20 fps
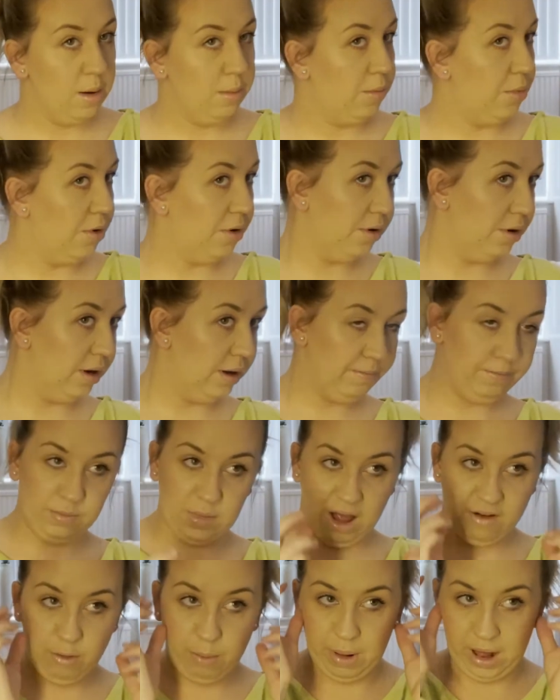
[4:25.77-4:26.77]
but
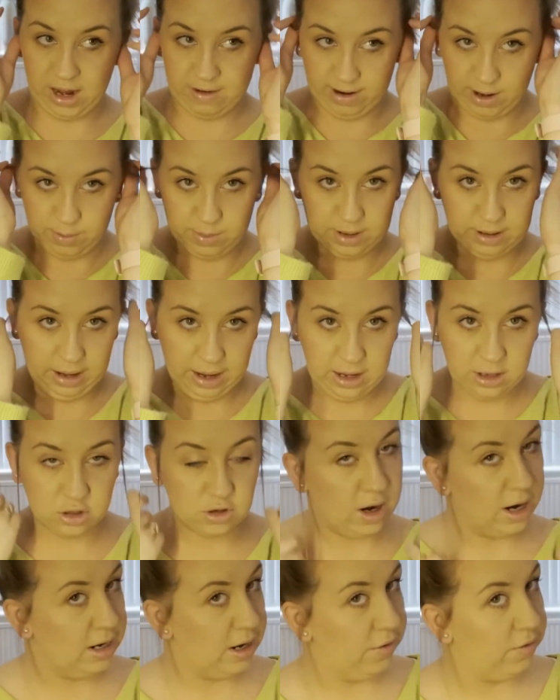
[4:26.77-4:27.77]
have a play around with it,
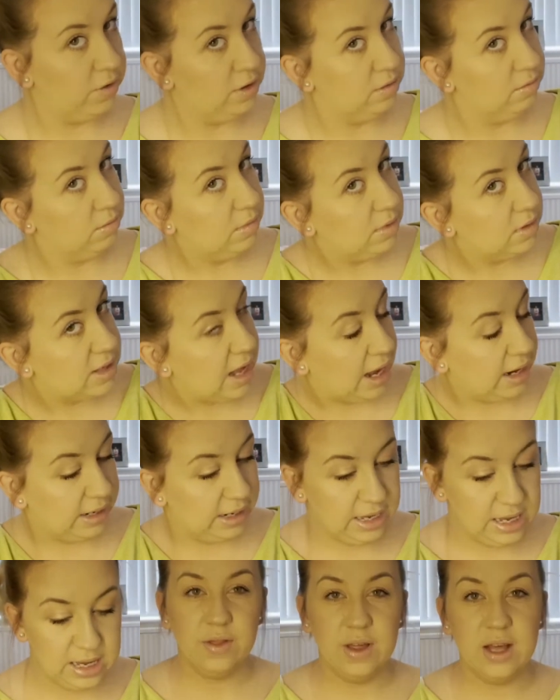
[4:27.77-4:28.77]
try different
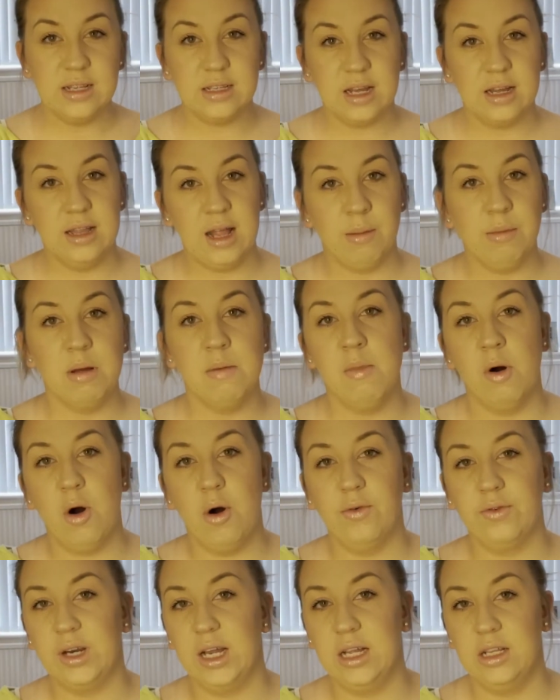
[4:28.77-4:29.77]
techniques. This can then be
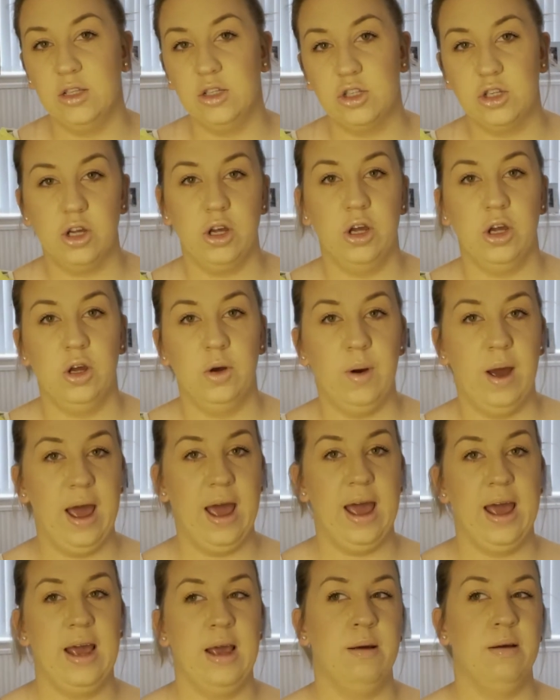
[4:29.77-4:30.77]
morphed into
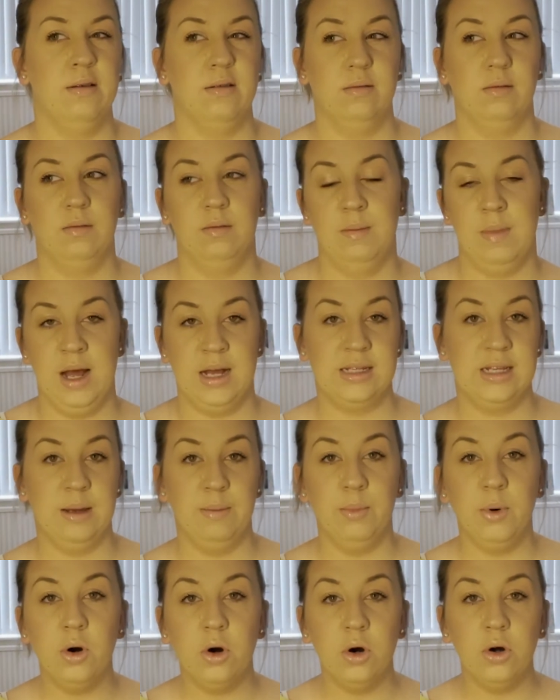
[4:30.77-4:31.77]
a messy
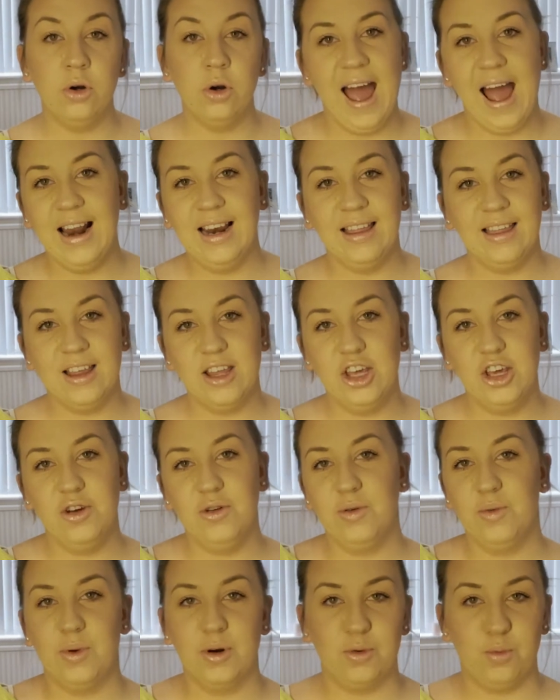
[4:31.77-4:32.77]
bun. Anything
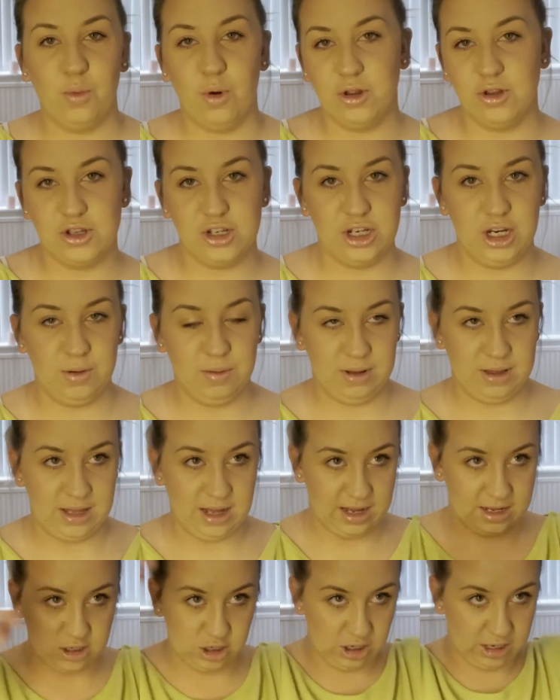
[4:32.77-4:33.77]
you would want to do with
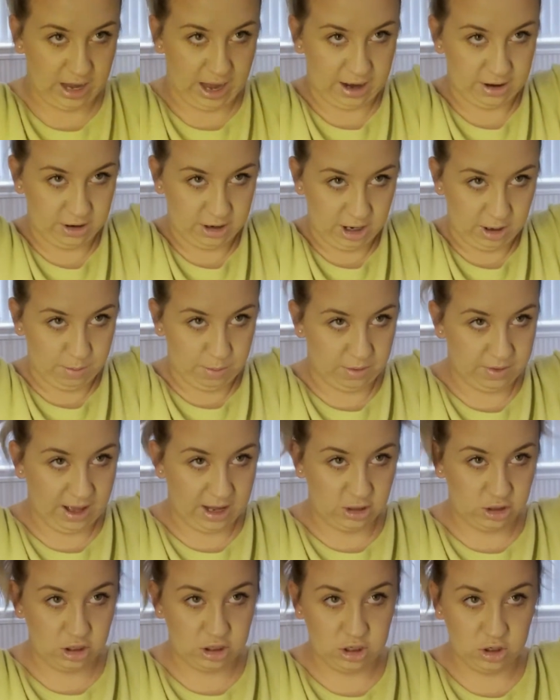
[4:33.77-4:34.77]
this you can do, but
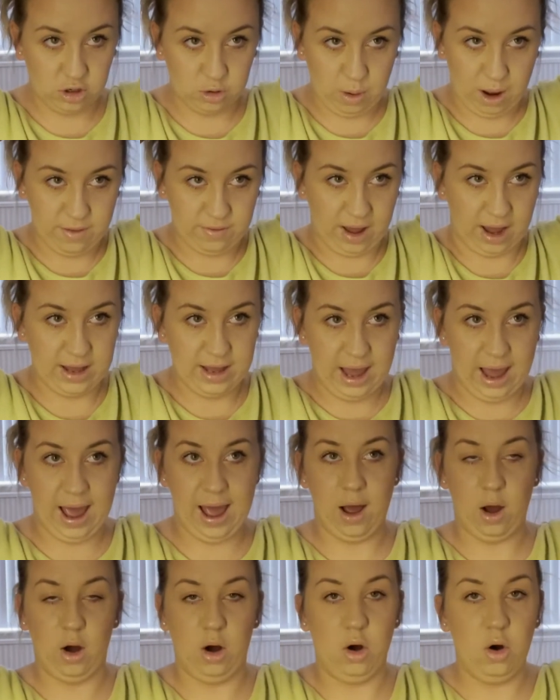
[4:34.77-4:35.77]
that's just a good way of getting your
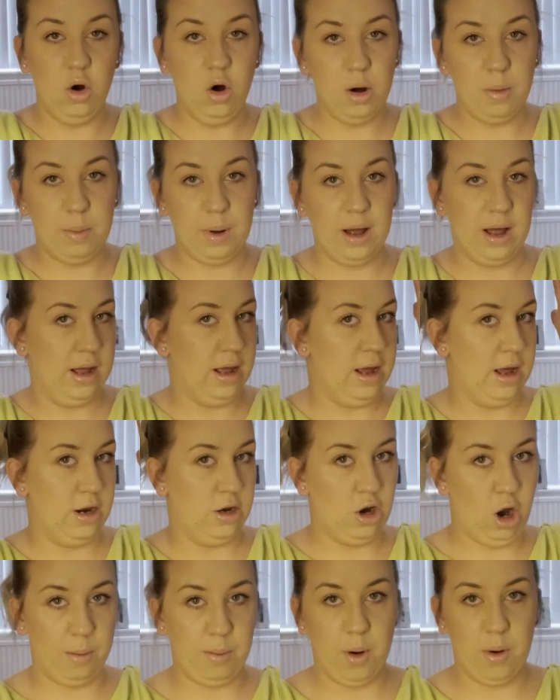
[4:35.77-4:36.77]
hair up,
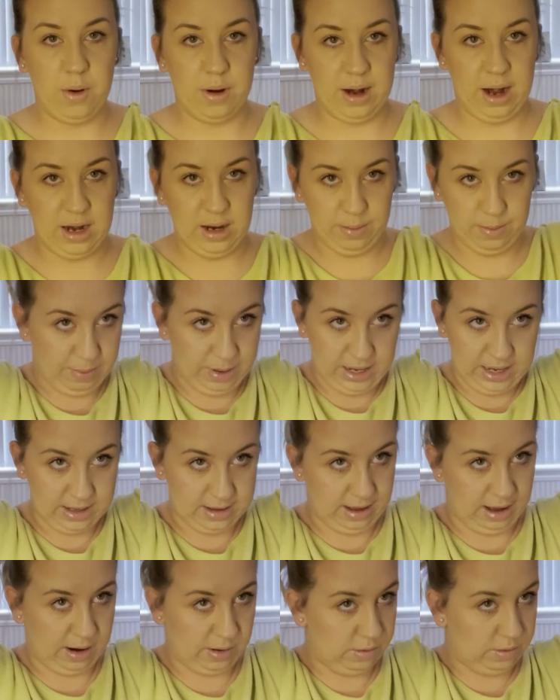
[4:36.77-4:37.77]
not poking any beads
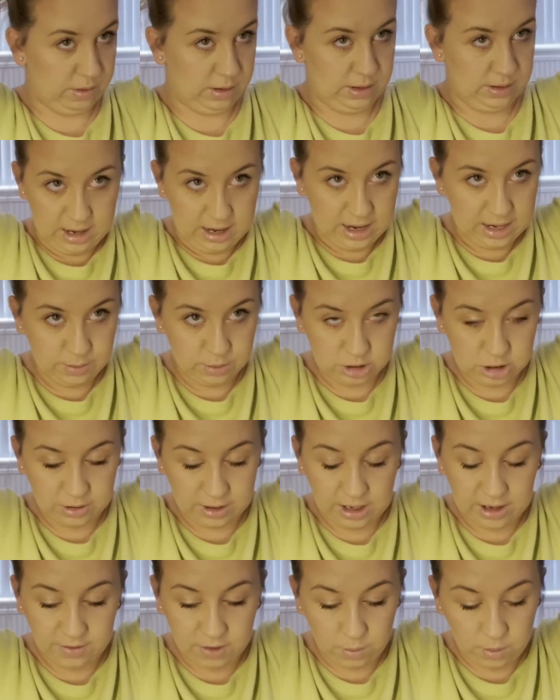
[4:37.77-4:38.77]
out. I would do
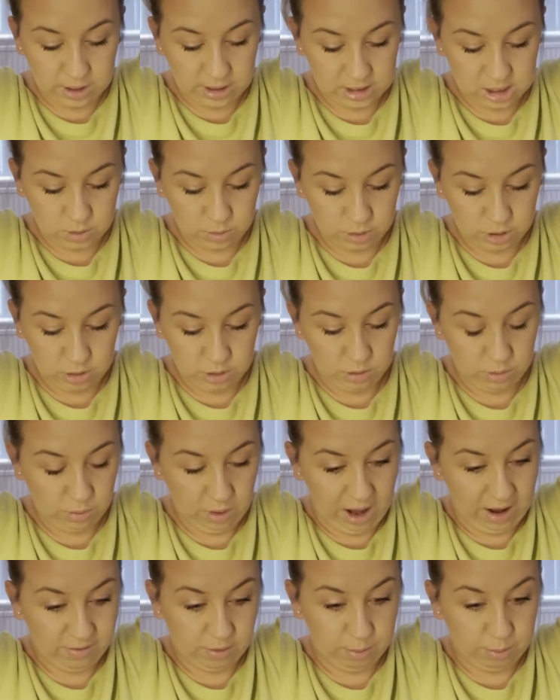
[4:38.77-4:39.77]
then if I wanted to
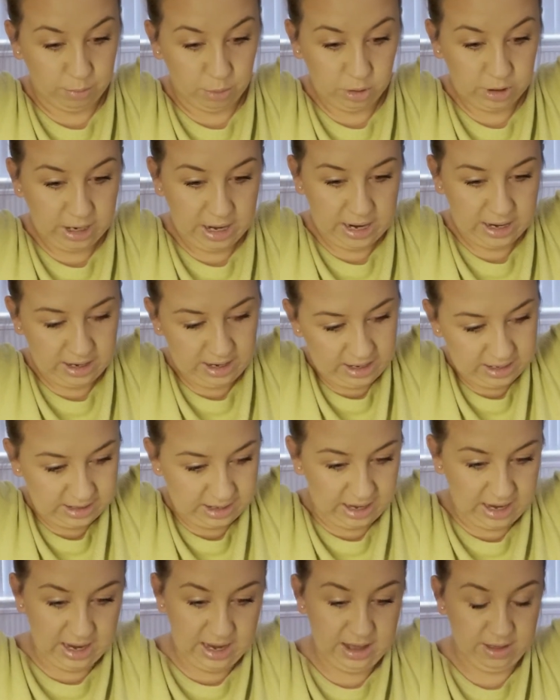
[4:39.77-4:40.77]
have a bun in, is
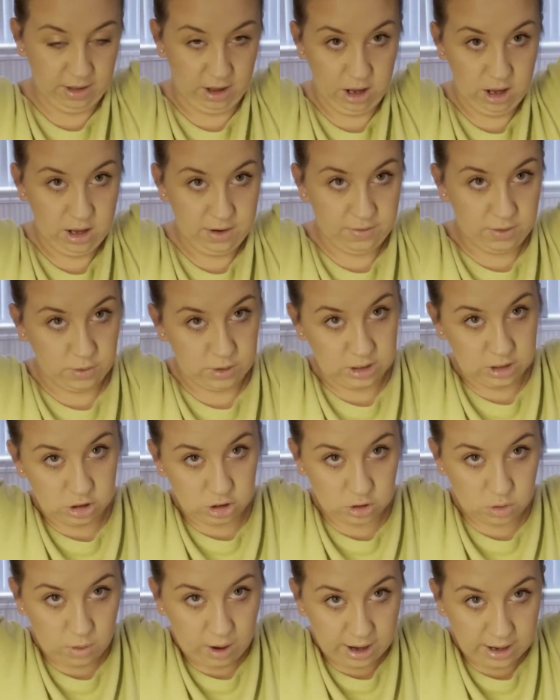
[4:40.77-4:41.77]
either, if you want it
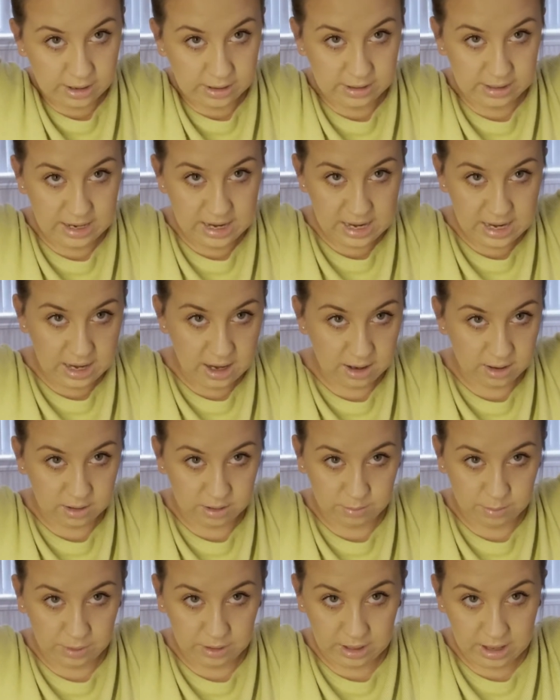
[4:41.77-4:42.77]
just quite neat
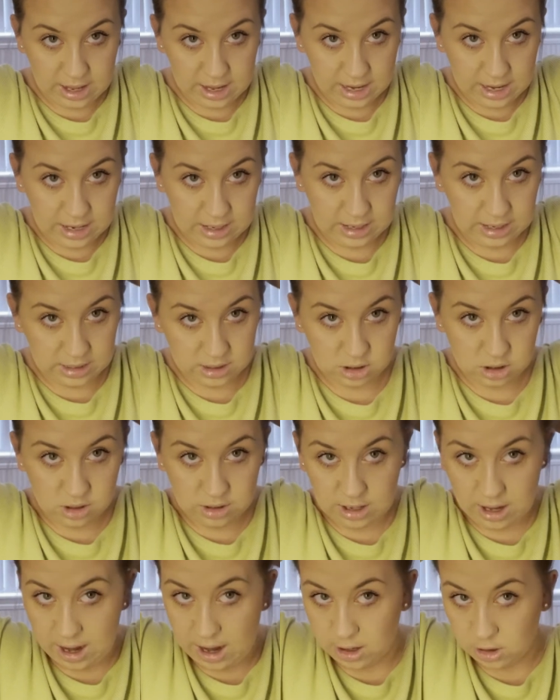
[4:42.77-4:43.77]
and plain, is do
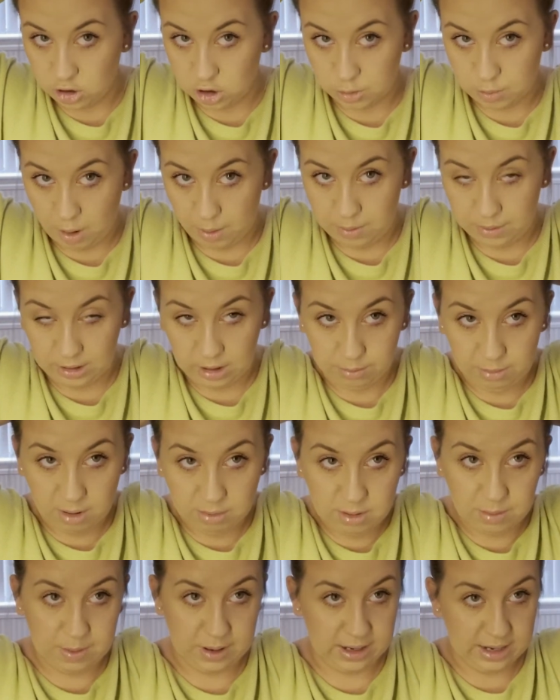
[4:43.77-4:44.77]
that and just pop a little
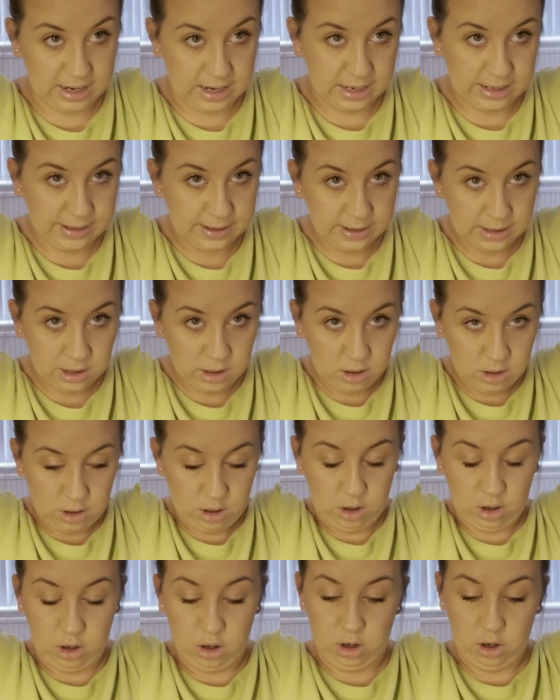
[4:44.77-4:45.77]
bobby pin in,
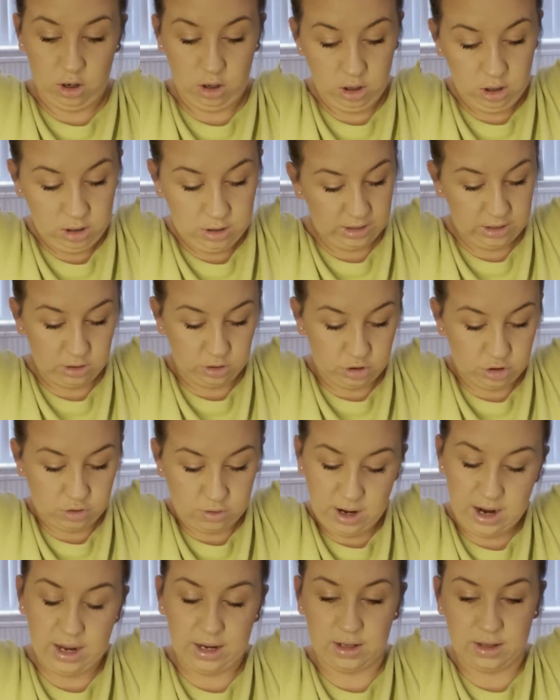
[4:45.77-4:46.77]
or a little
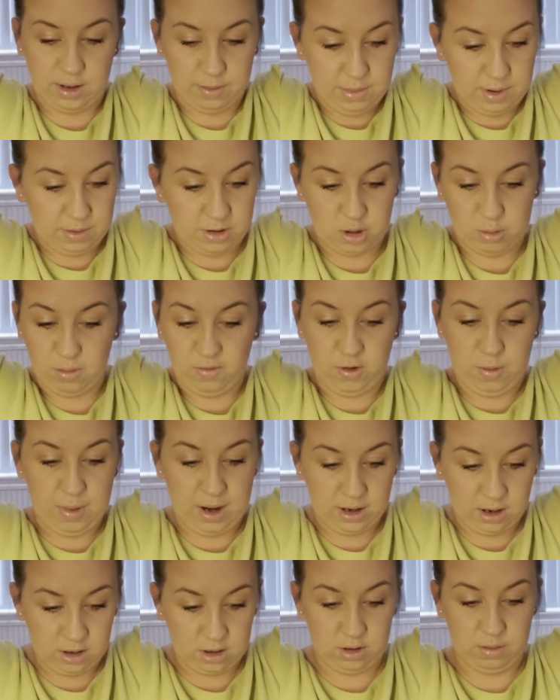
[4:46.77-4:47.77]
trick that some of you may
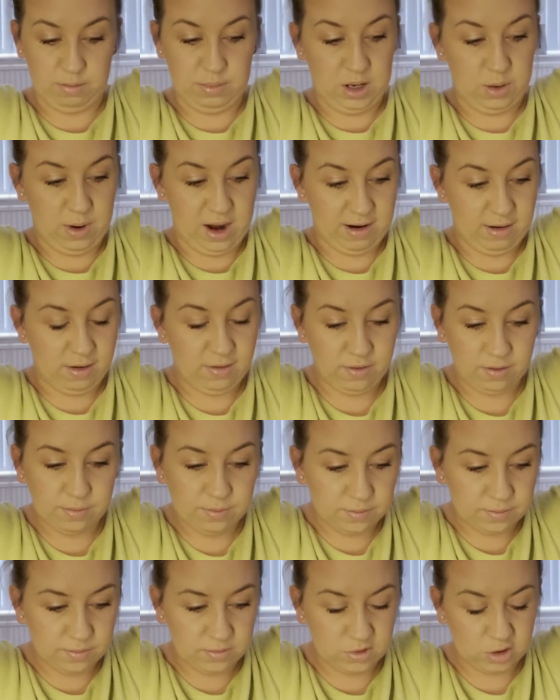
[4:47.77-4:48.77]
not be aware of,
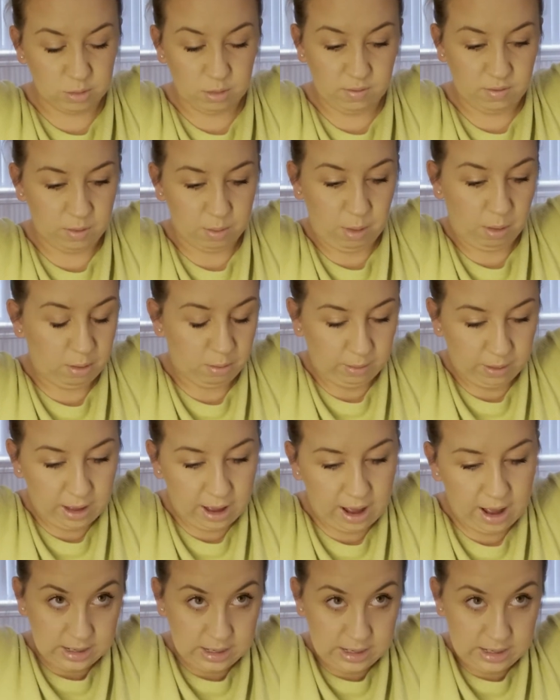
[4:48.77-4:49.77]
some of you probably
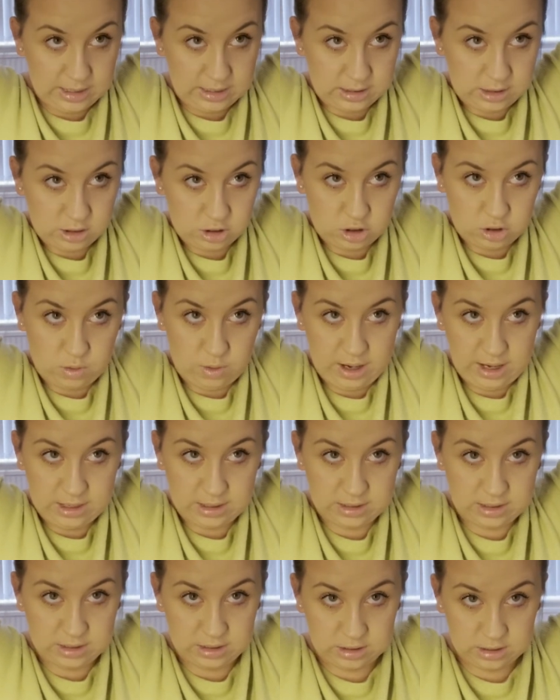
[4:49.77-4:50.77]
are, is
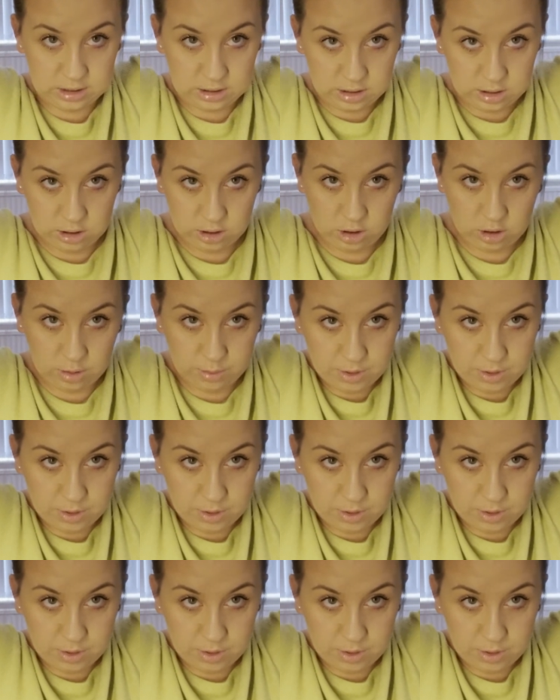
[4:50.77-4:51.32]
twist your